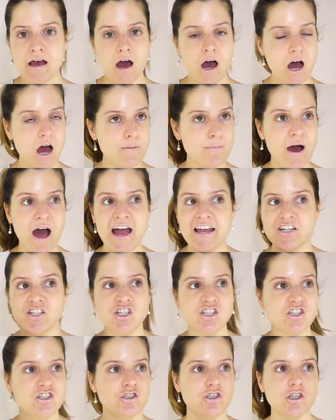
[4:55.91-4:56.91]
Um, I
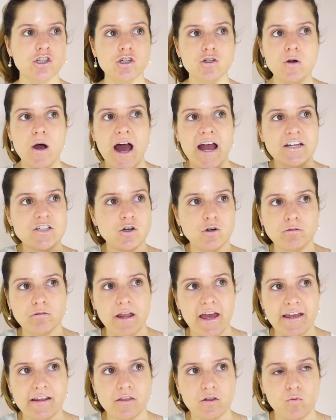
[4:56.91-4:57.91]
just do. I don't
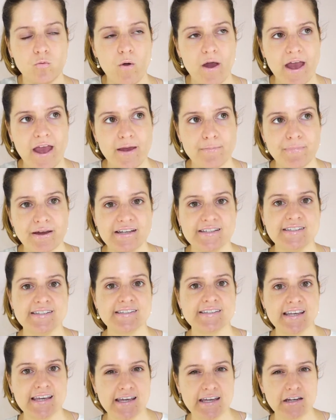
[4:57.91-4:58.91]
like the way my
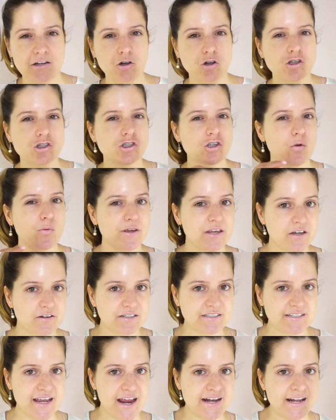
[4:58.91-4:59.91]
skin looks so
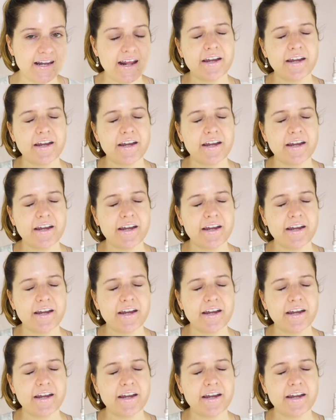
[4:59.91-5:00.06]
irritated.